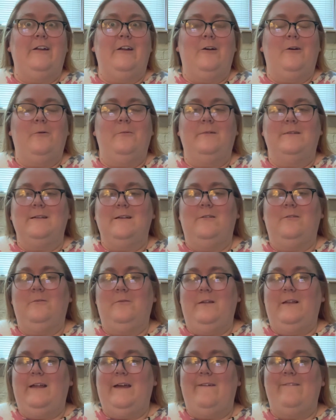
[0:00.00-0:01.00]
know.
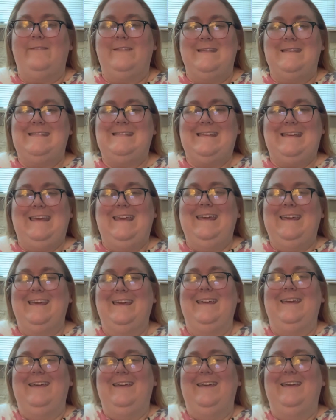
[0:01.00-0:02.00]
We'll have to see.
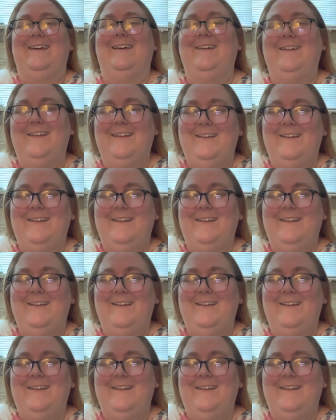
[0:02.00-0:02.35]
The